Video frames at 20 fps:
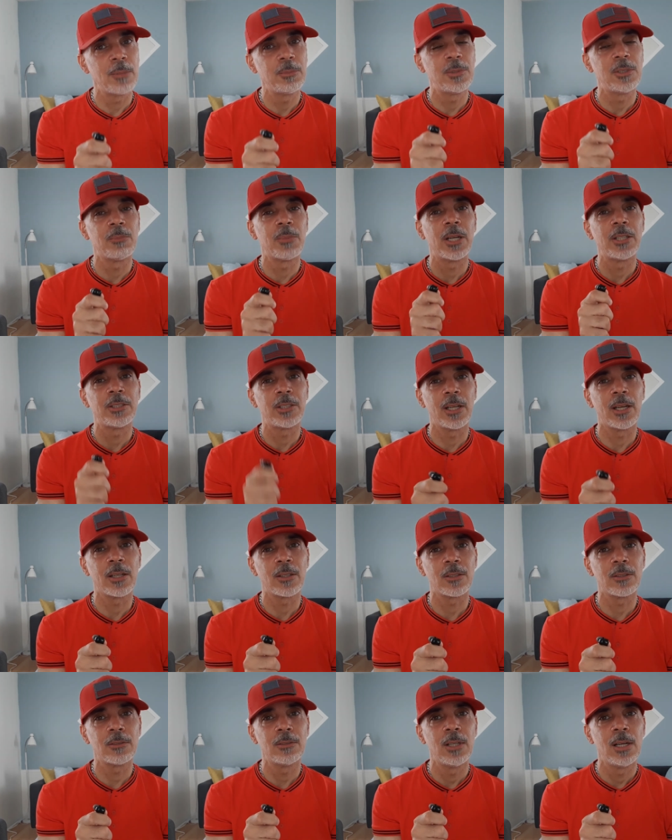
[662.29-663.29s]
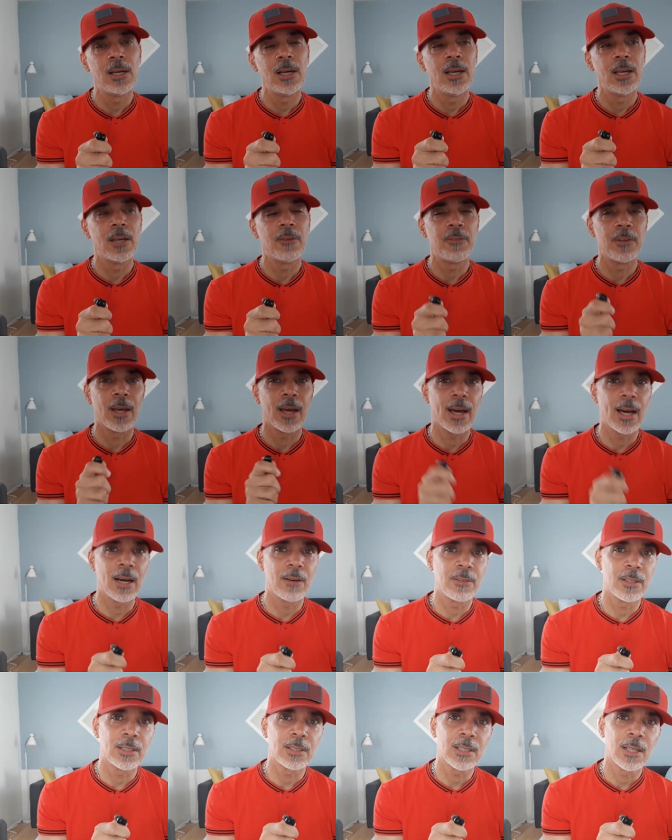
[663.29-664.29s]
to my channel if you
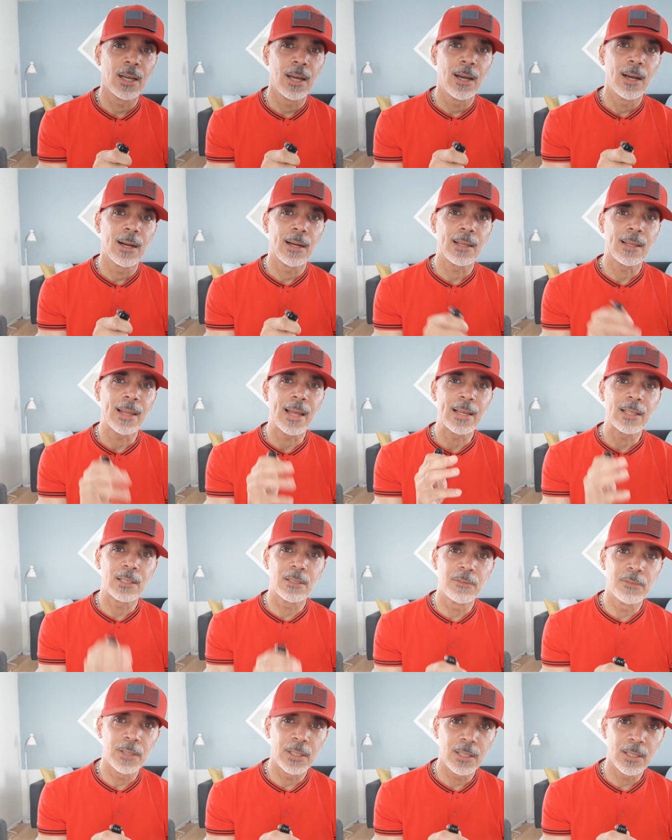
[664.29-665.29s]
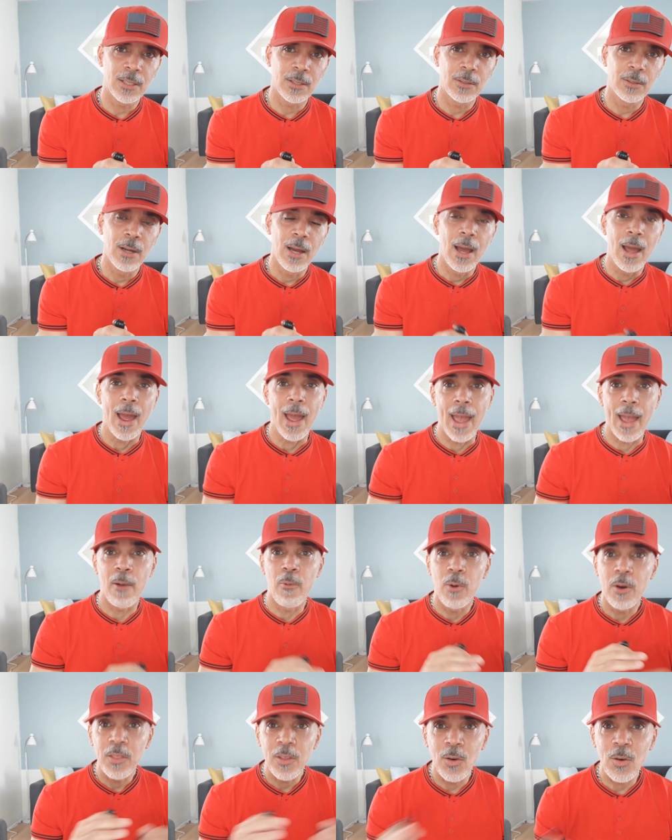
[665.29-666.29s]
haven't. Like the video. And
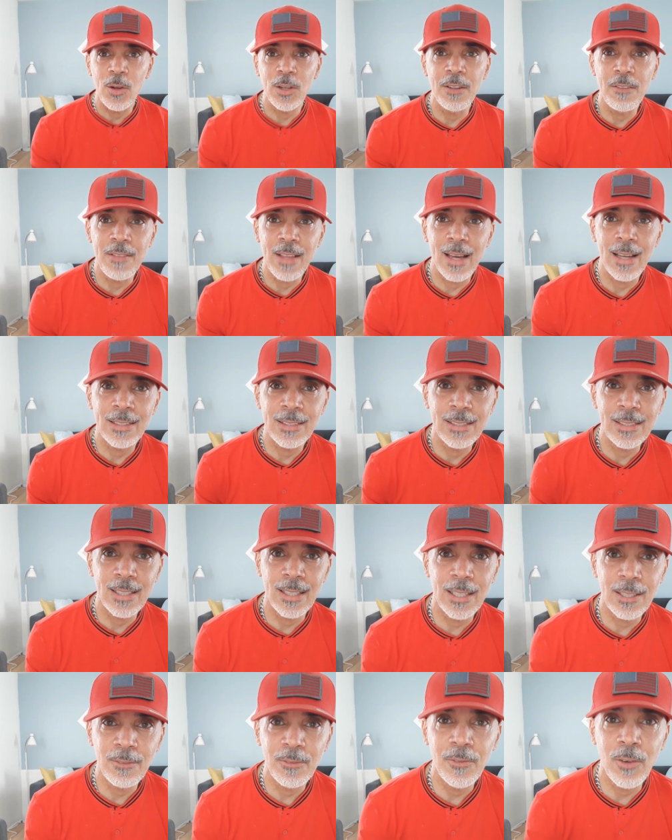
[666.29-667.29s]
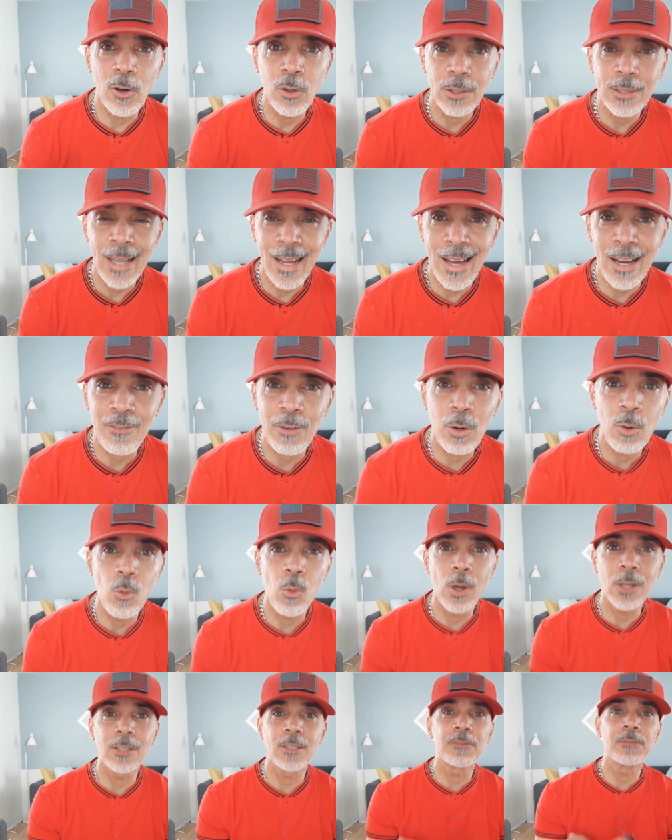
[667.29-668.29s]
with all of that said, folks, have a
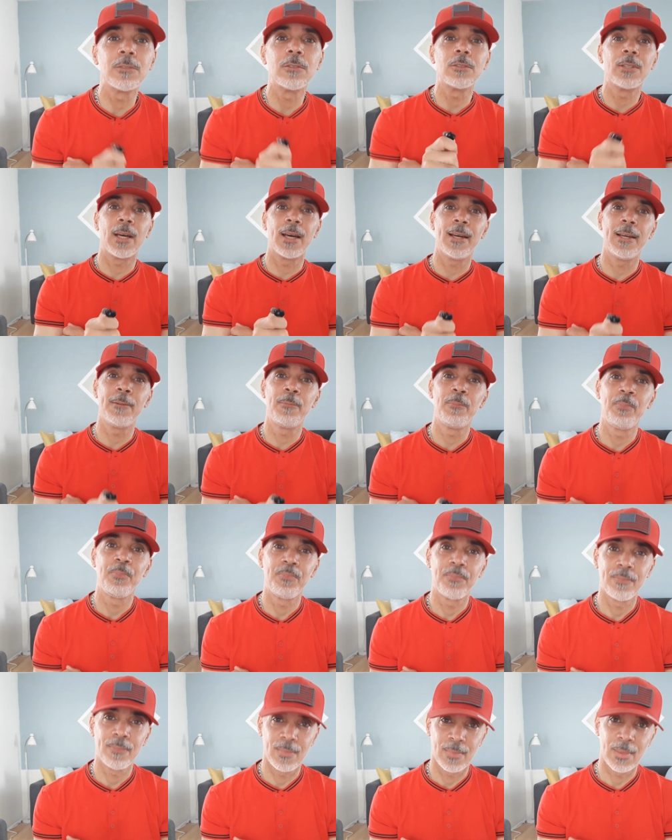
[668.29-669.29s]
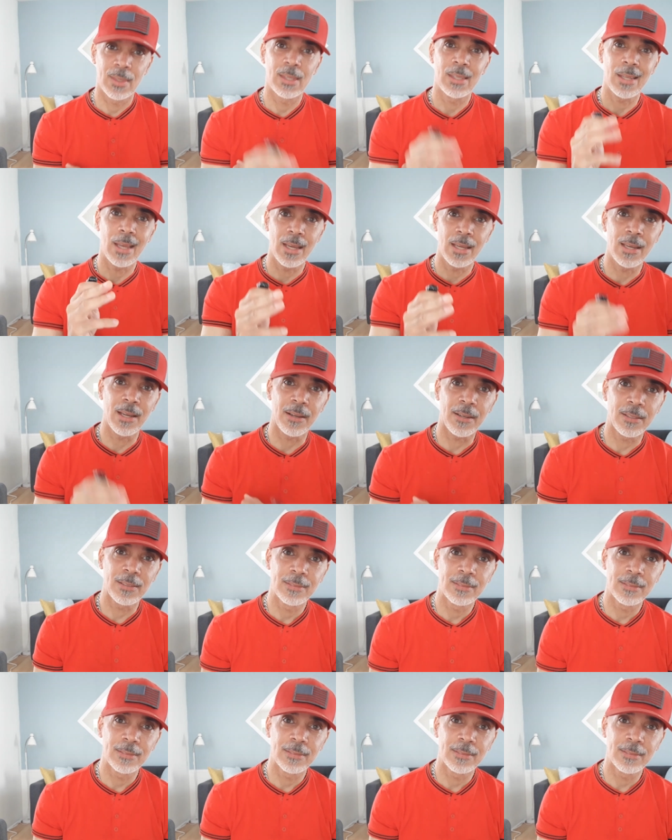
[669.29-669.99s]
wonderful day. Take care.